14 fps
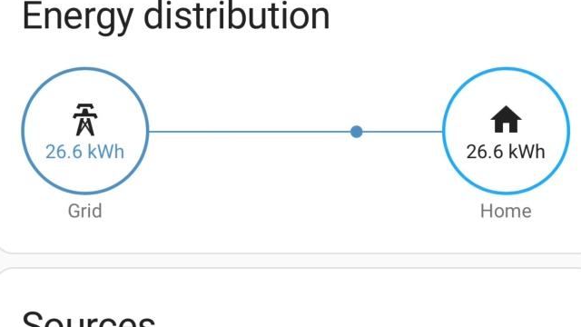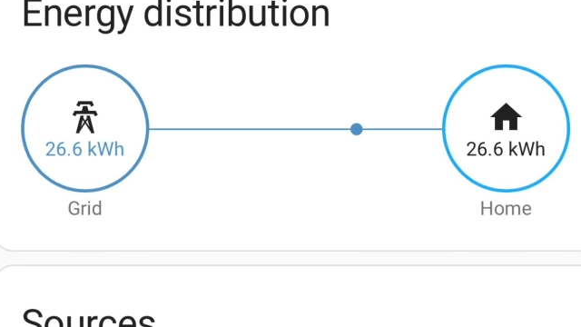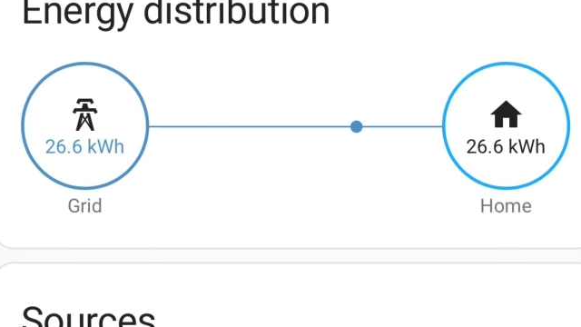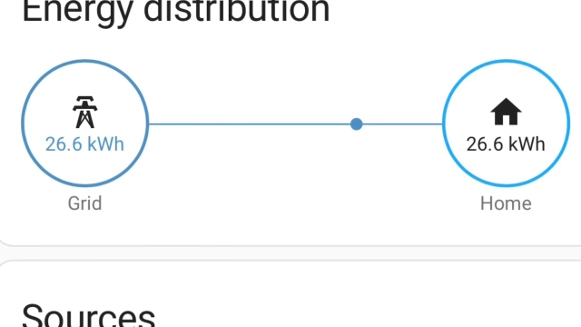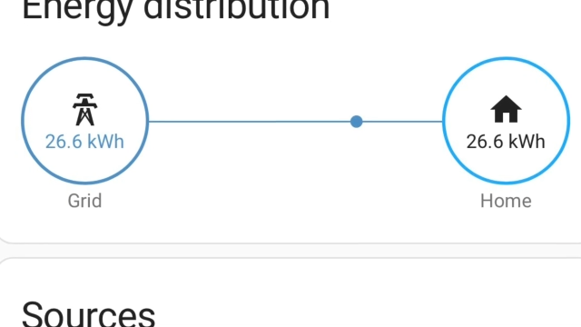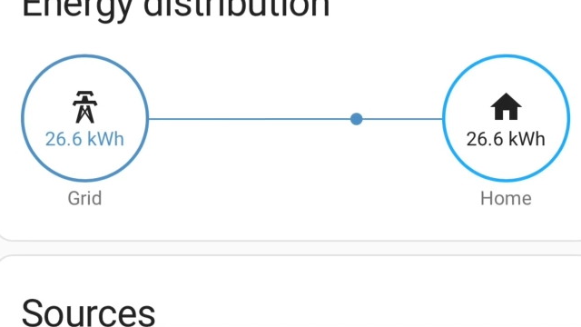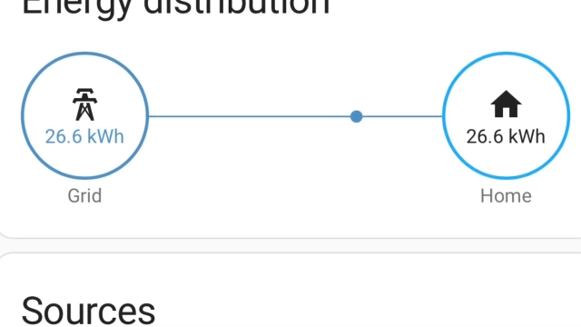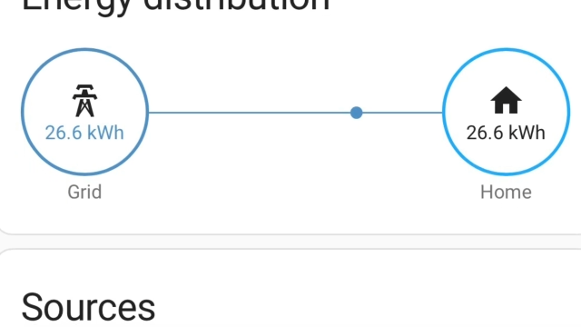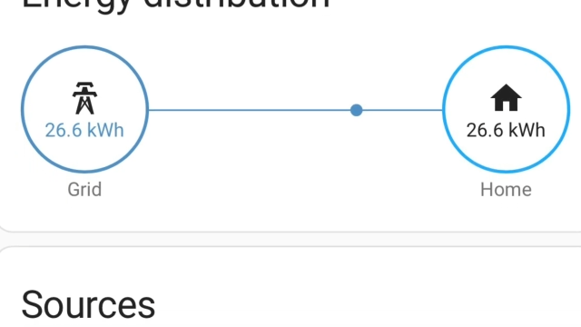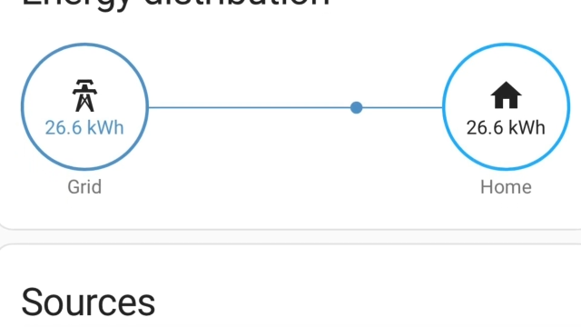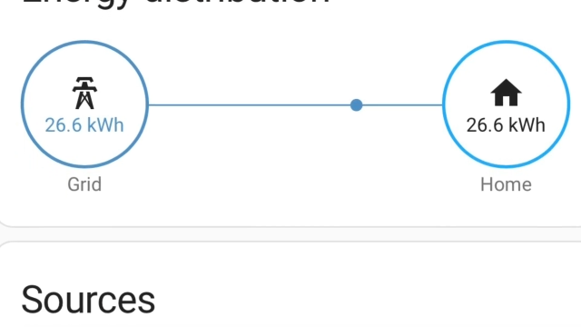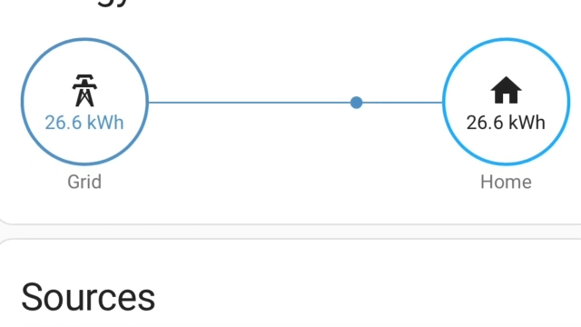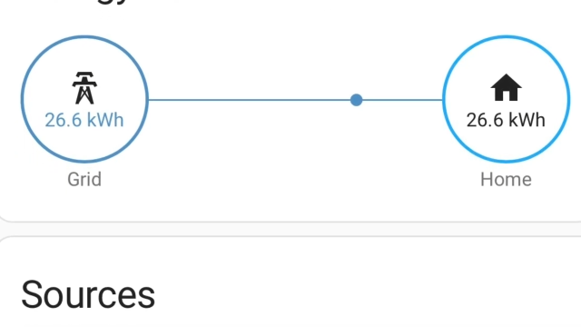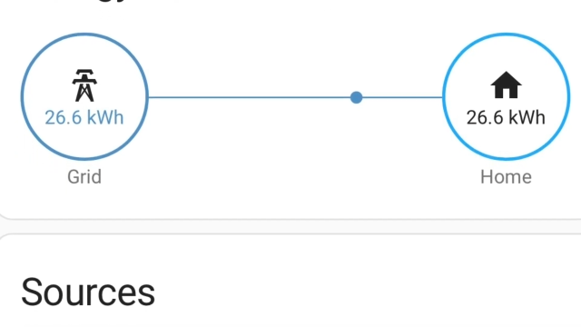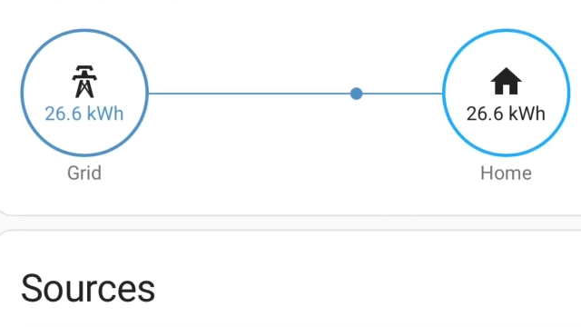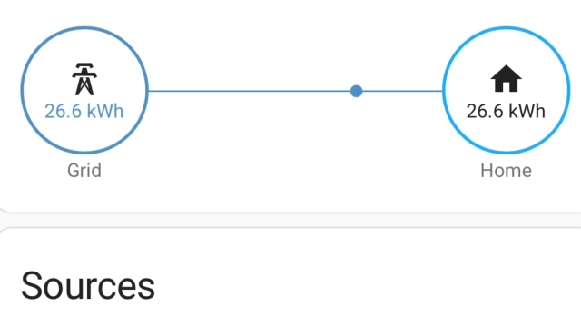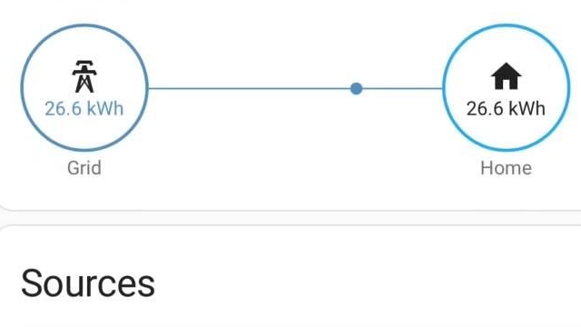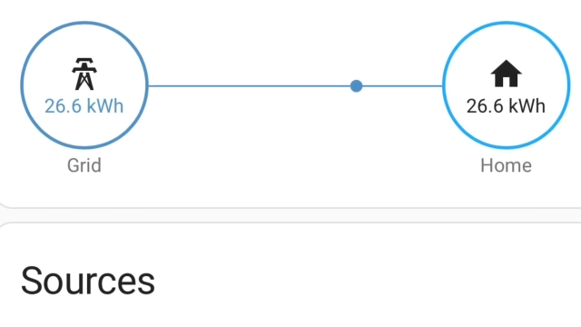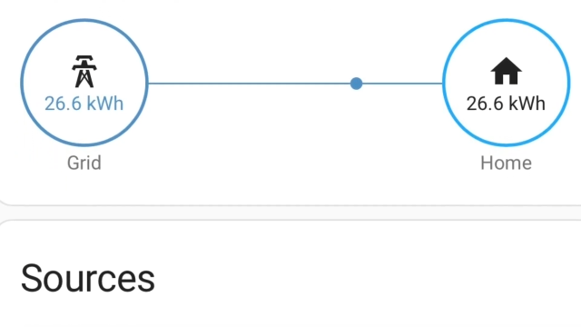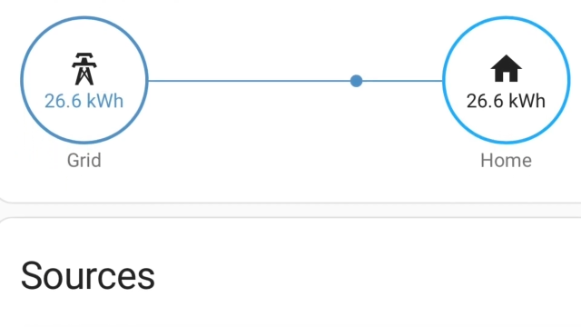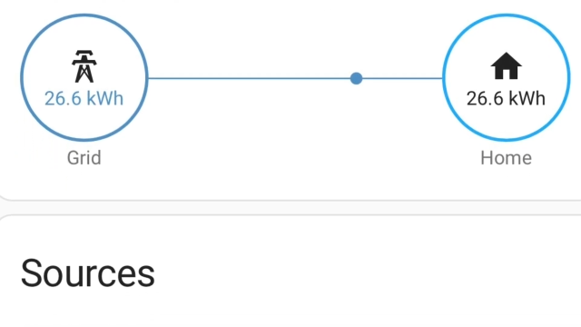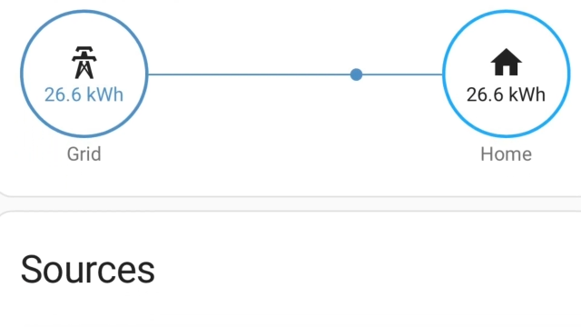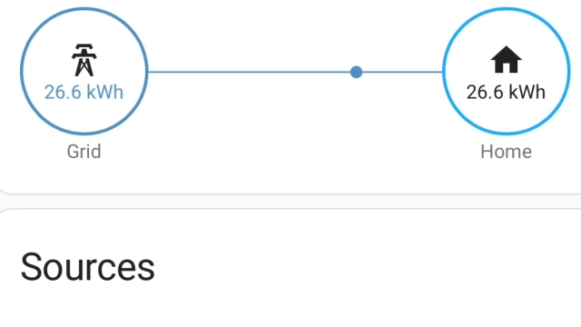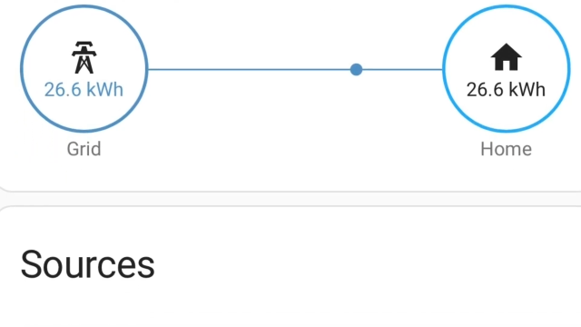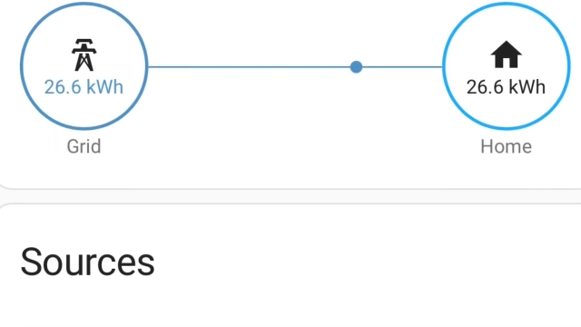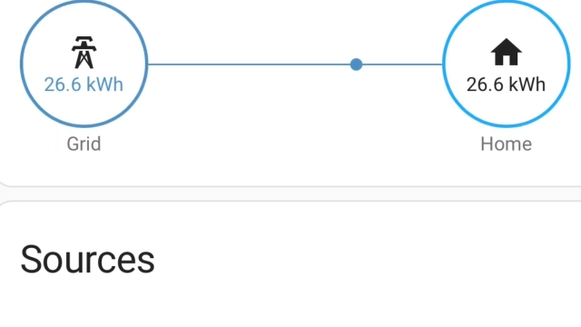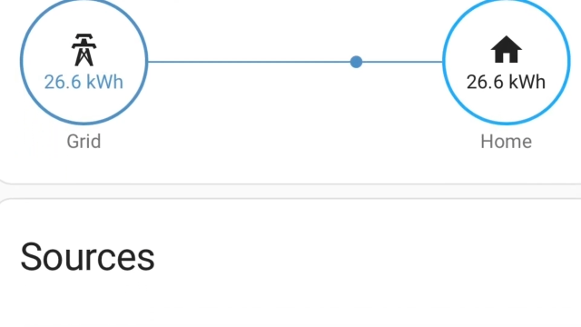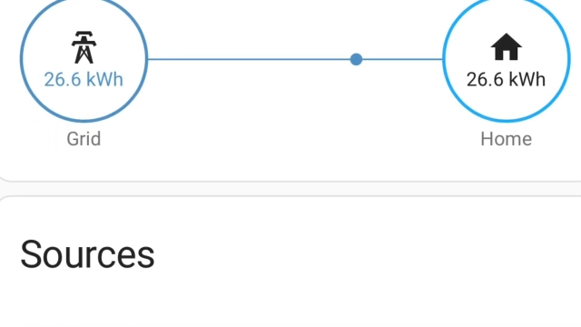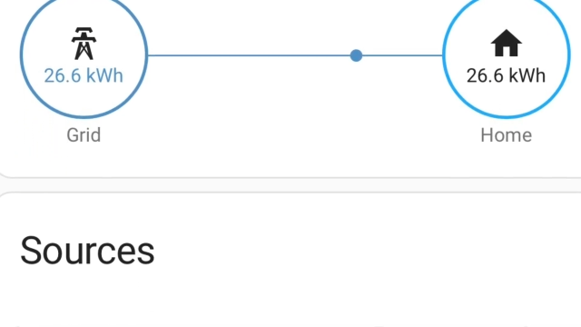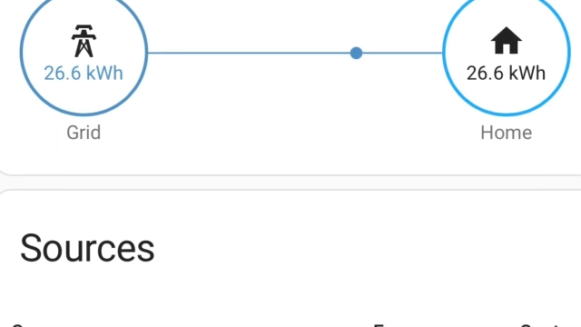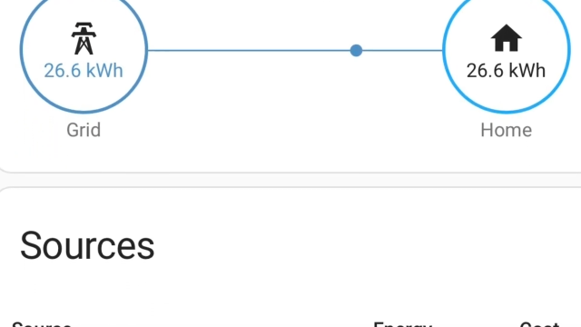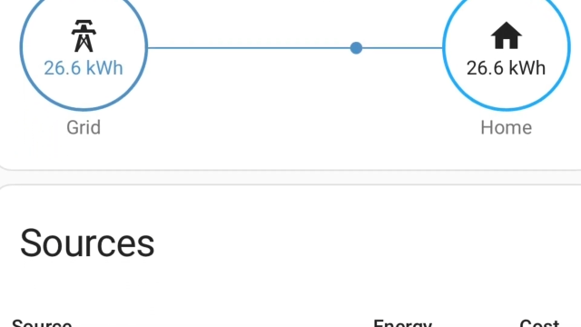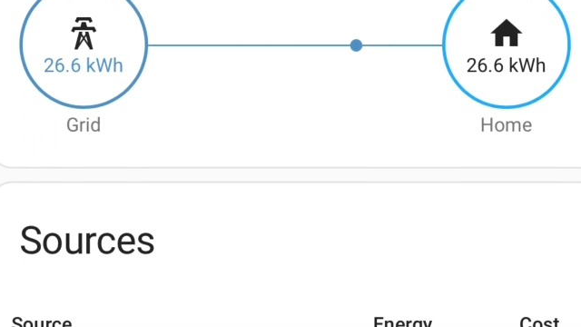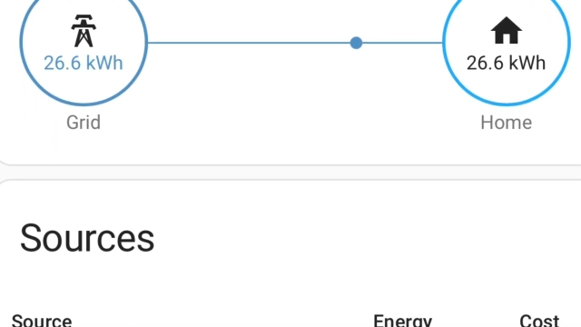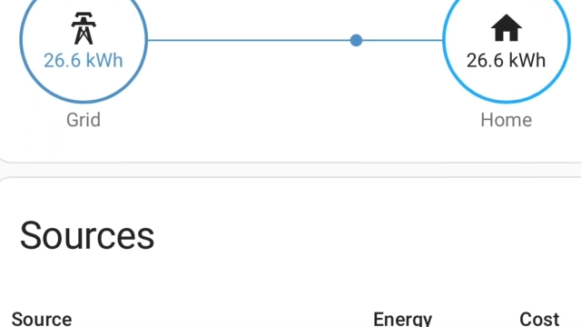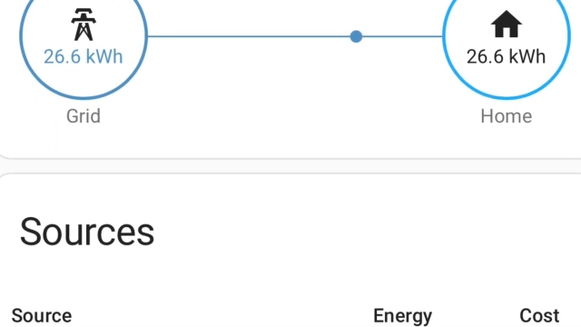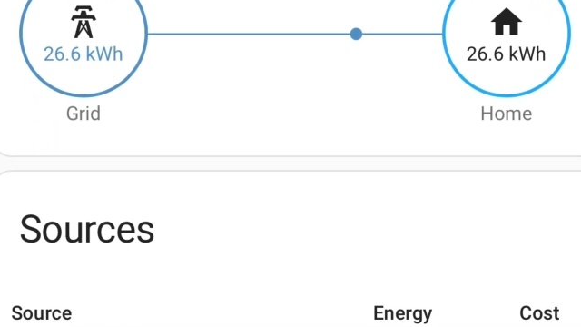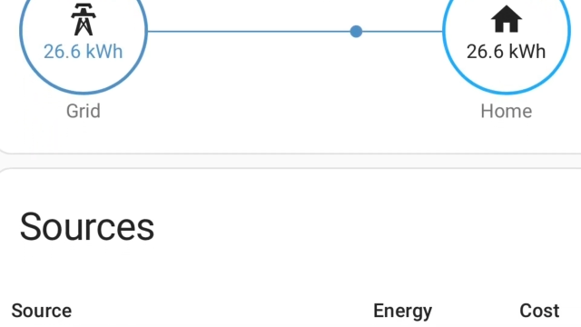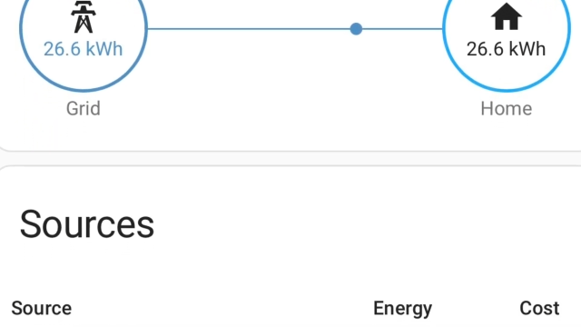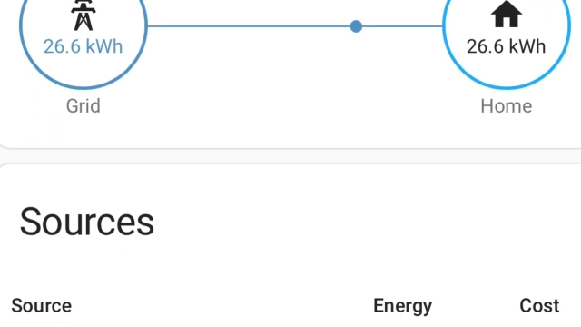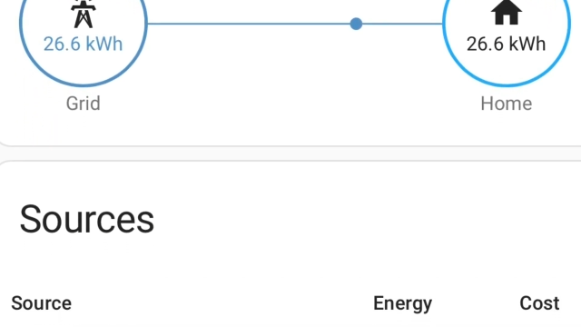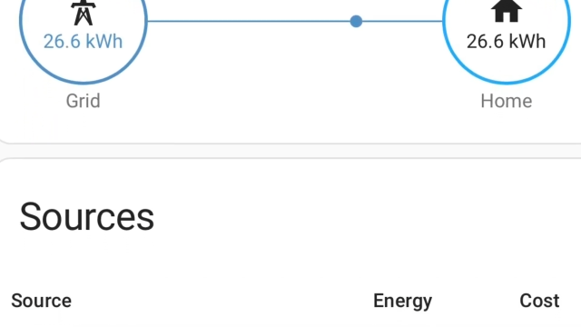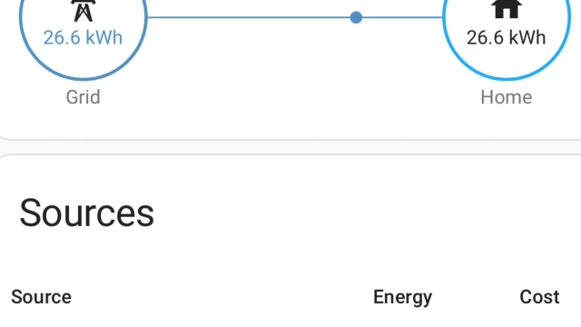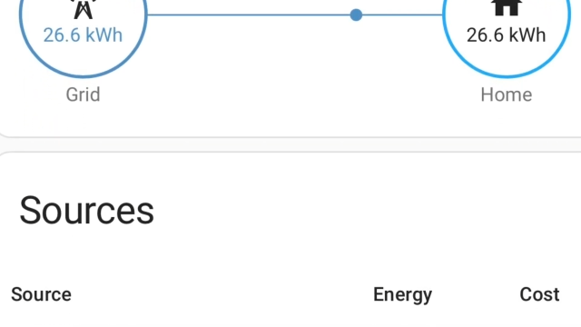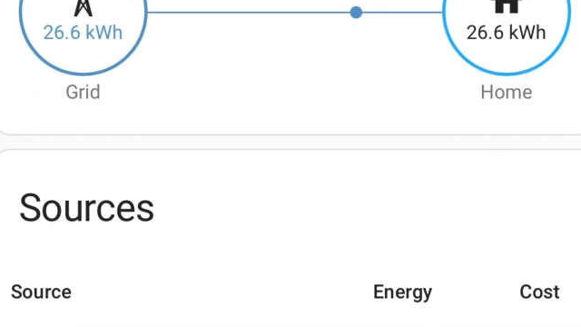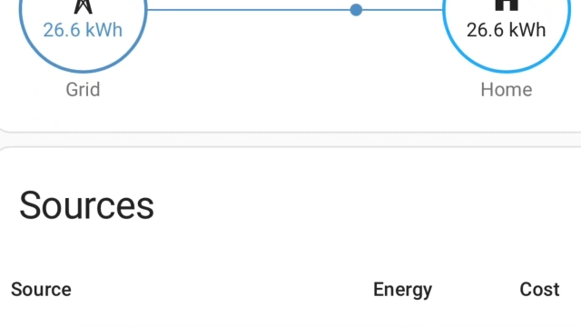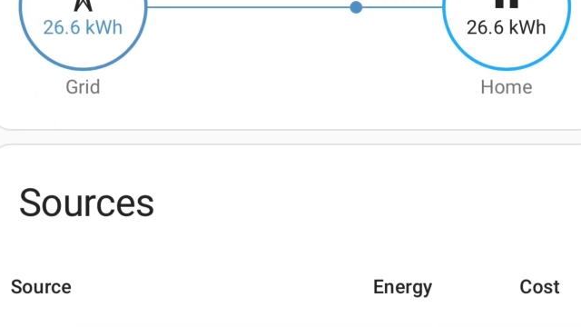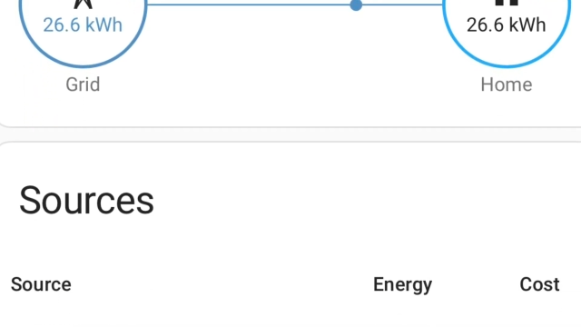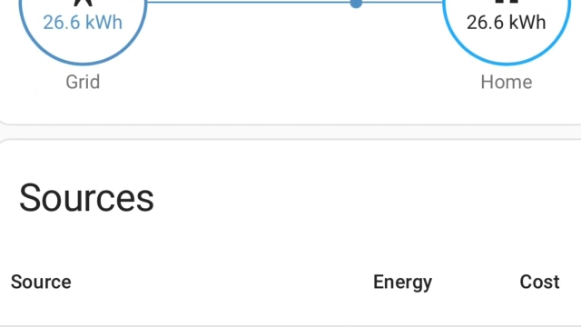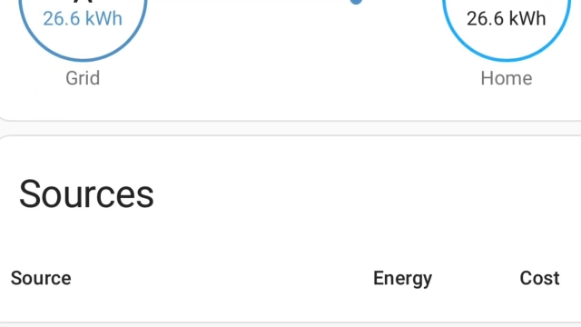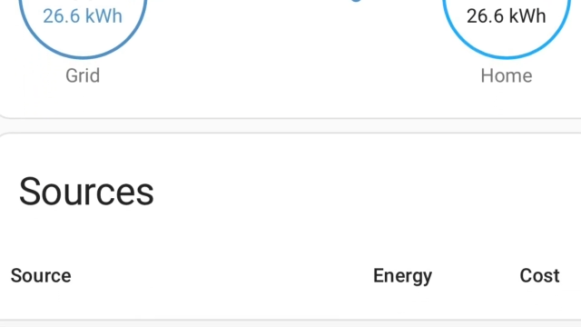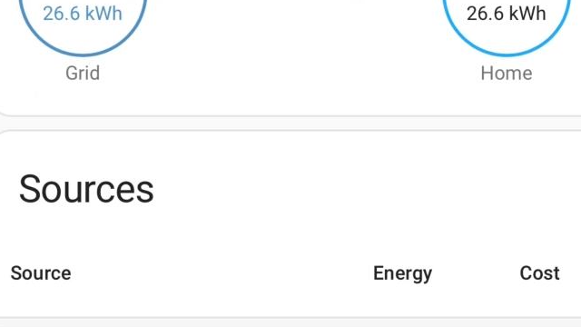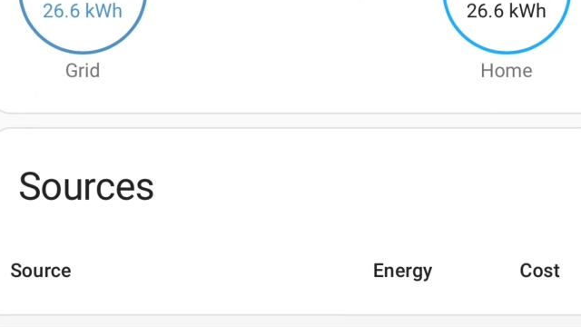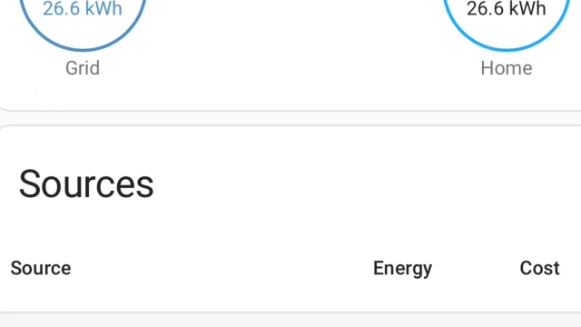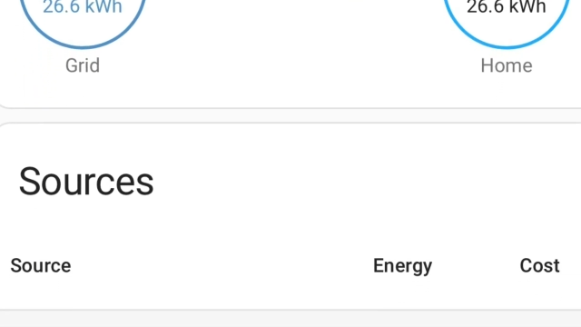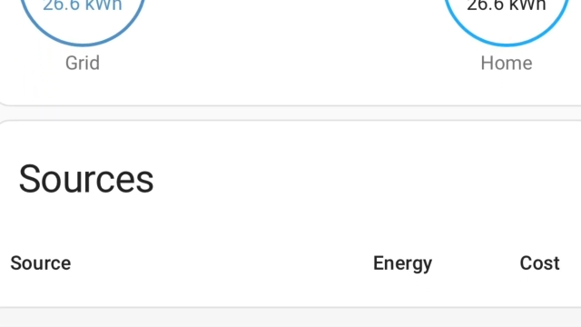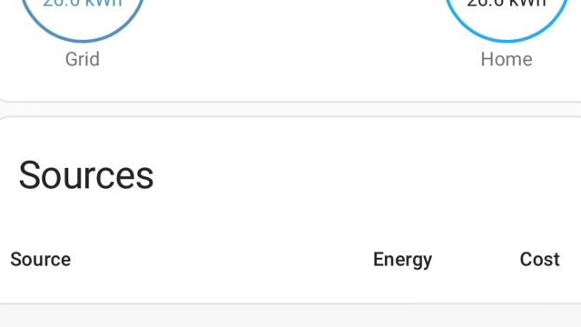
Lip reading: Nobody's mouth can be seen.